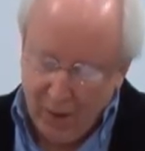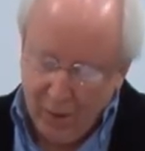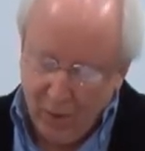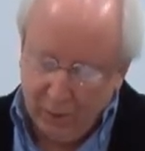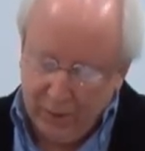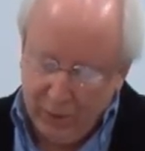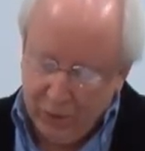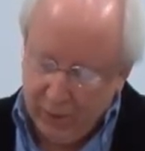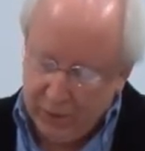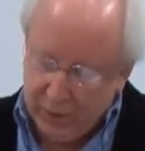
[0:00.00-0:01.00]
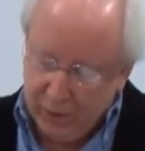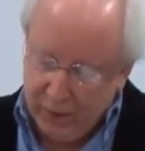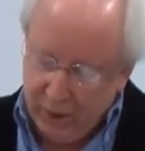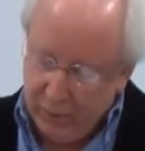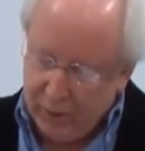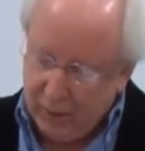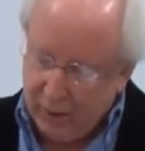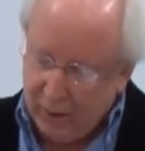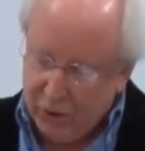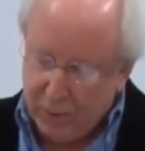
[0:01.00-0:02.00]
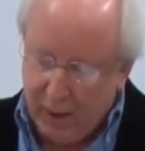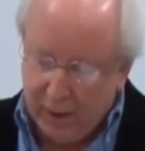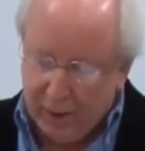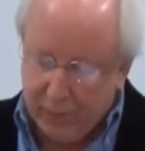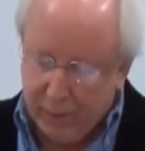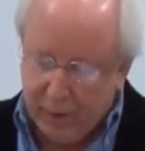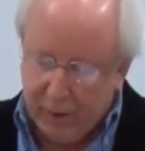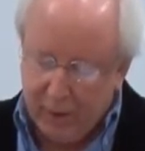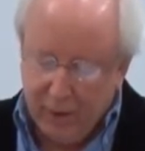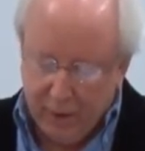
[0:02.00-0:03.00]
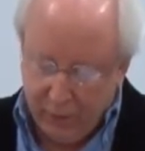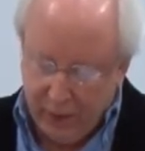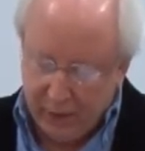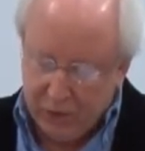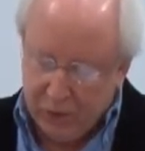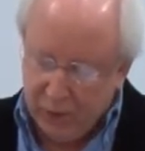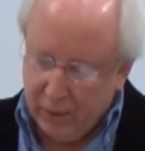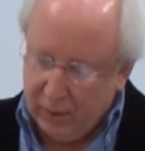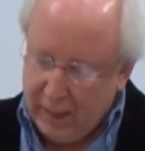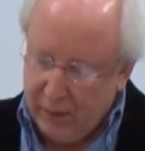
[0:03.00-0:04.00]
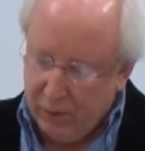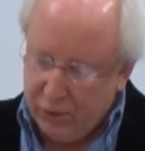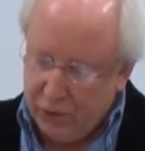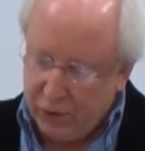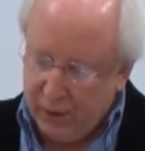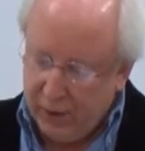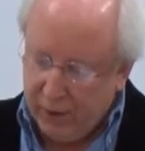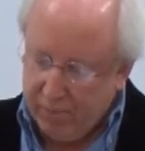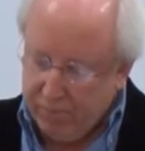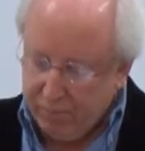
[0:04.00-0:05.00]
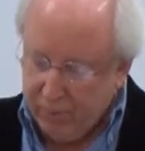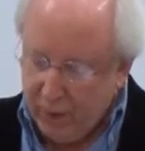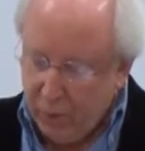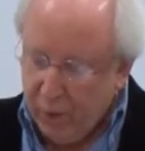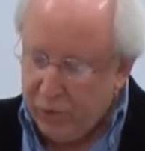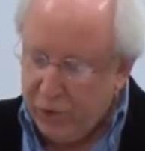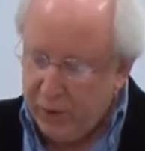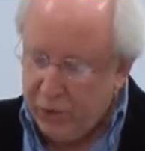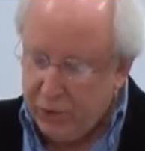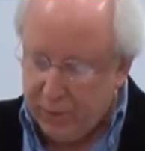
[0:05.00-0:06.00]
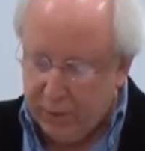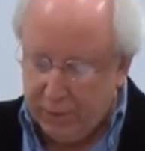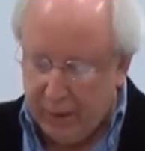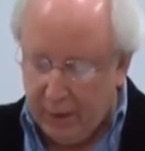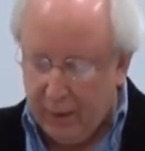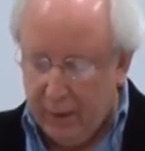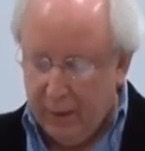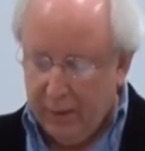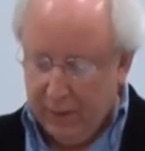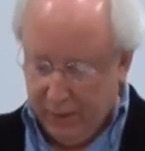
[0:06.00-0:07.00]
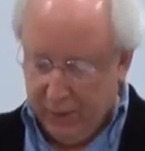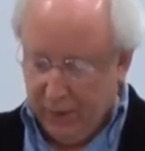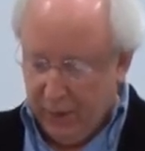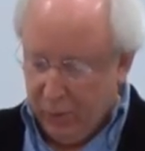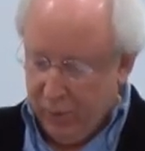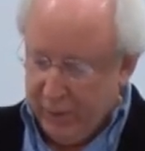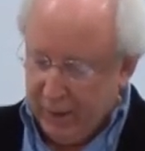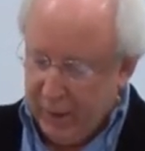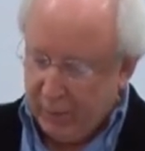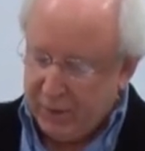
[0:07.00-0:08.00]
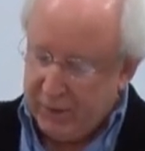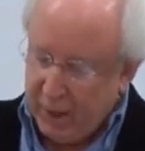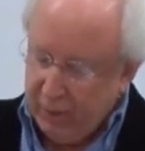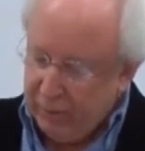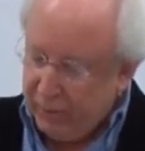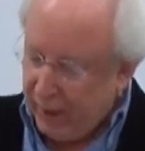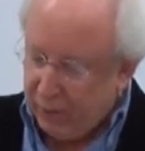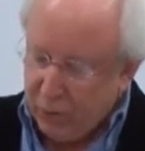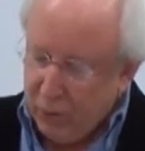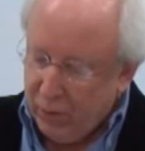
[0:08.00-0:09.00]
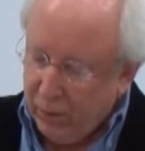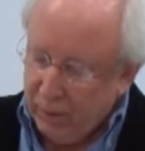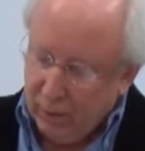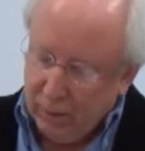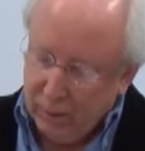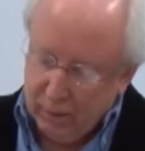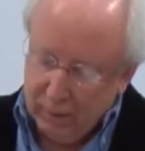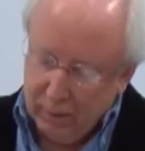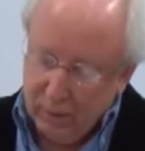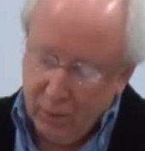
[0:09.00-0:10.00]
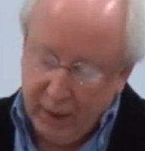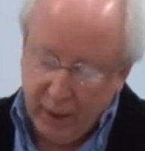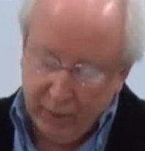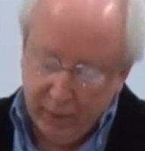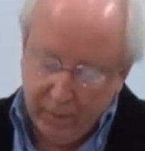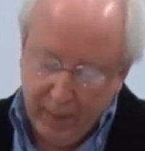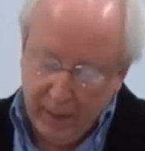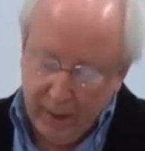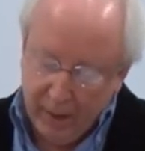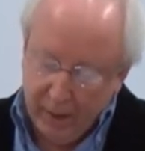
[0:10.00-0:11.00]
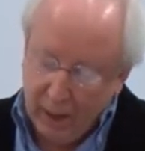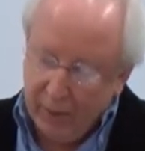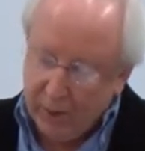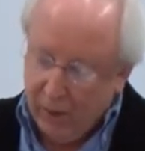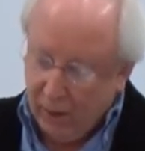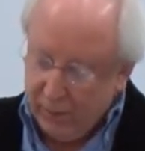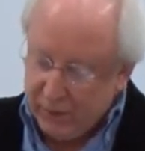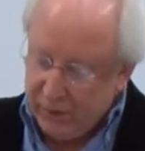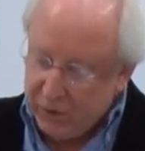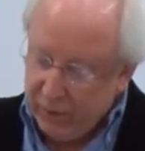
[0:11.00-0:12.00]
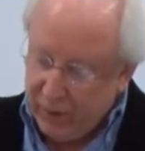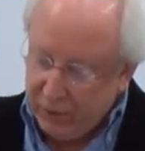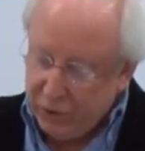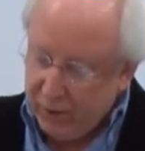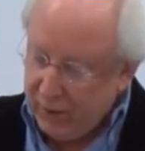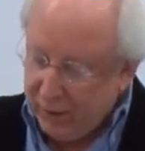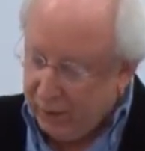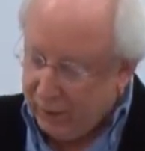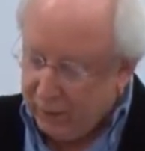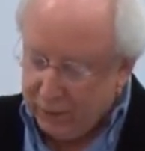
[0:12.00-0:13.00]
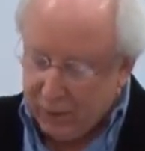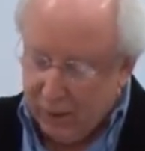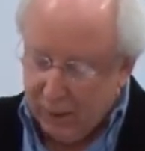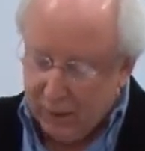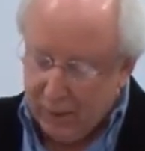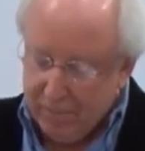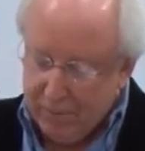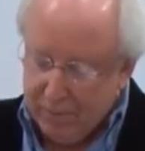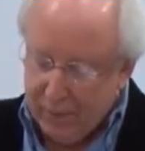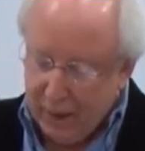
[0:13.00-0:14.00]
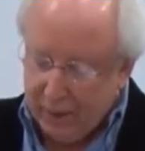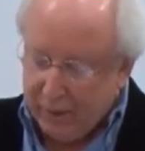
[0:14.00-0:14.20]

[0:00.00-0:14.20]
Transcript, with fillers: only to return him to the large pocketbook next to her lounge chair, where she assured me the dog would be kept safe and cool. Whenever I recall Missus Kvetchin and her little dog, I